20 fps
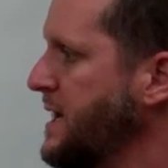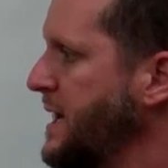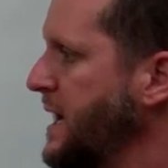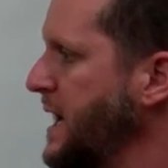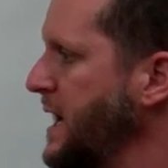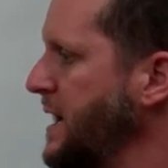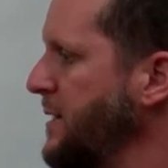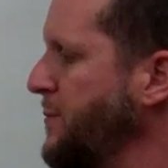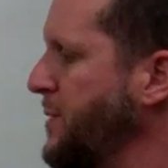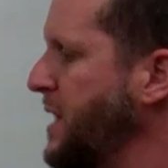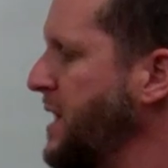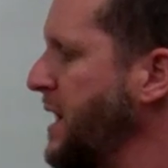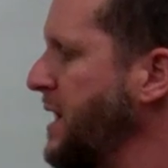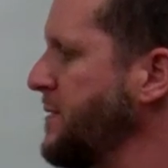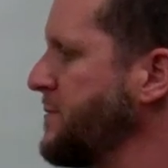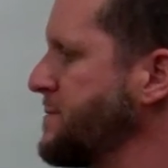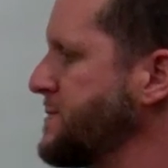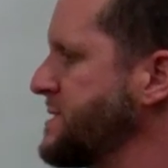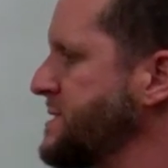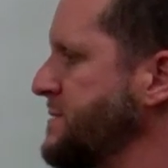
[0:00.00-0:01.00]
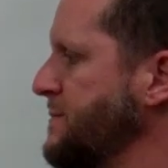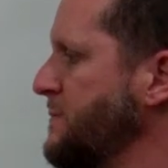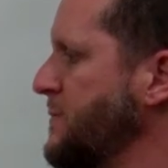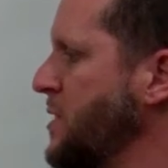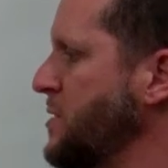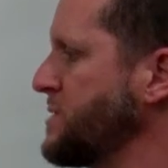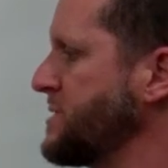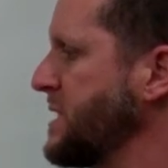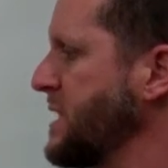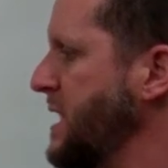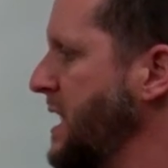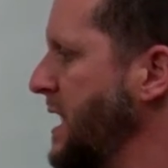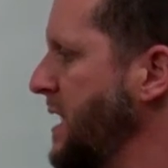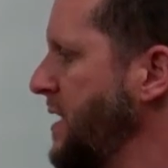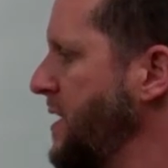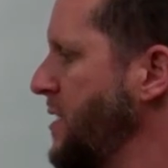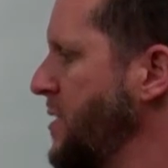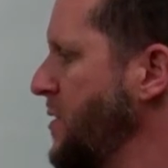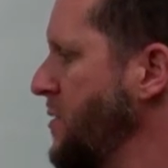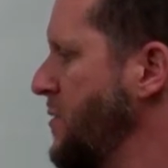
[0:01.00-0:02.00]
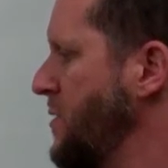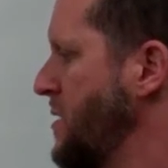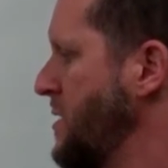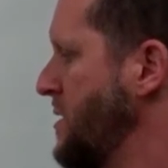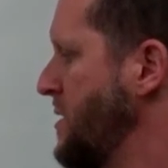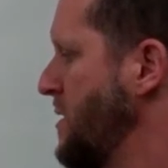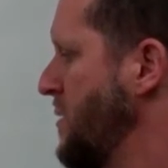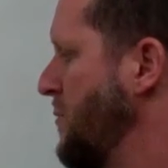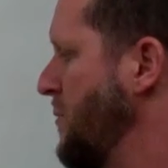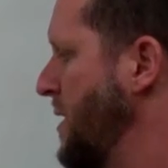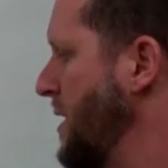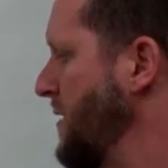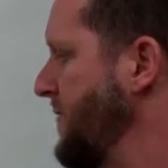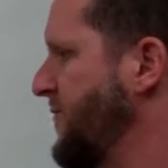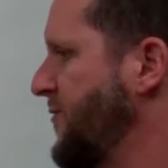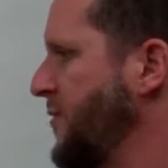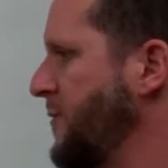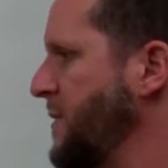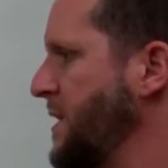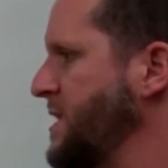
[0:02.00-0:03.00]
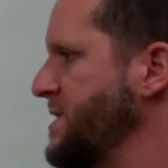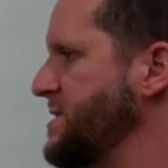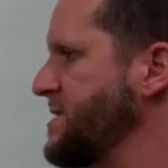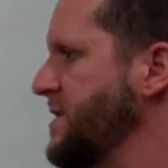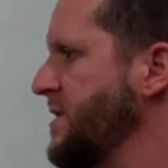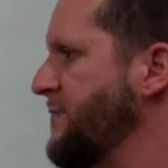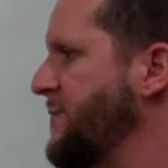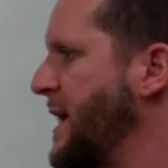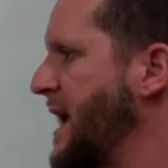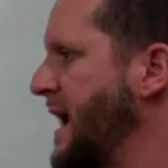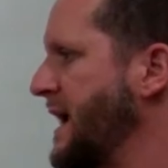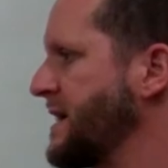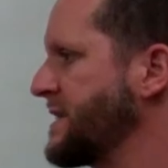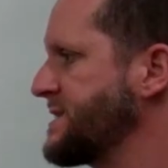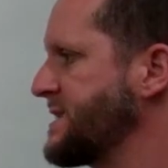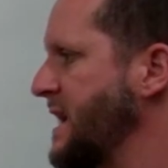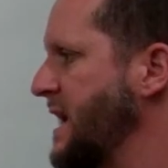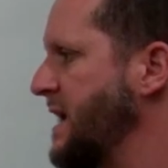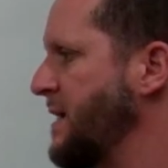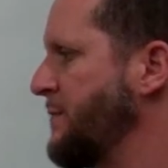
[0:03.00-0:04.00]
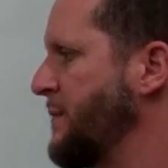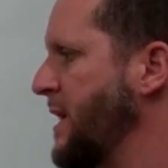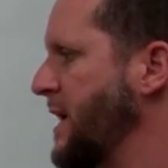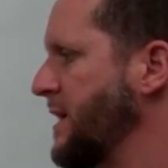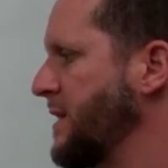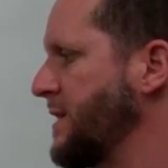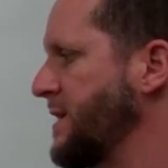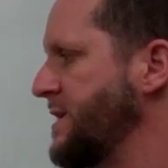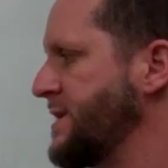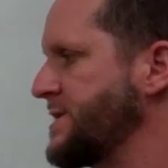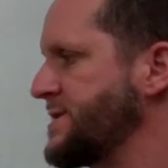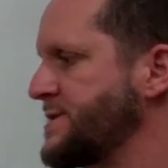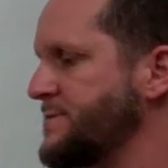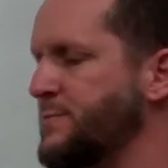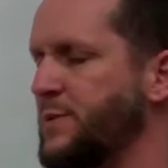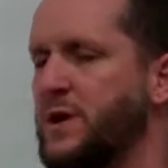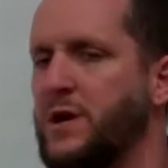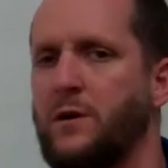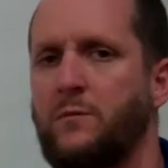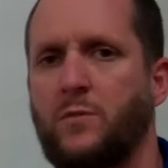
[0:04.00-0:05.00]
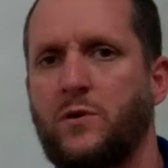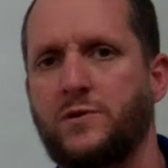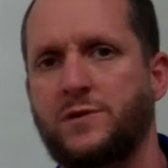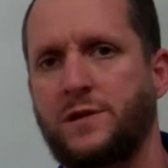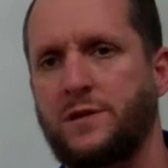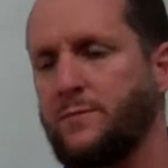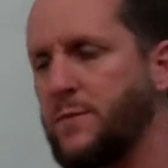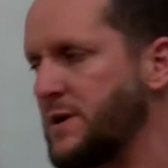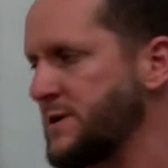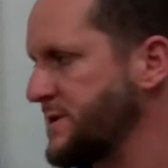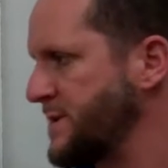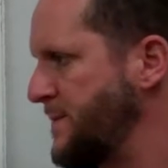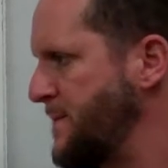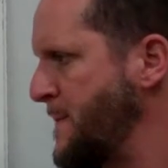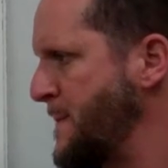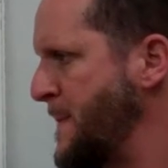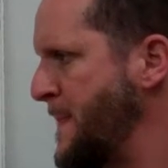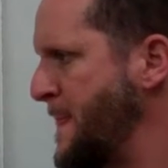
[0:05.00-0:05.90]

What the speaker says: India becomes mostly Hindu, while the formation of Pakistan and Bangladesh become mostly Muslim.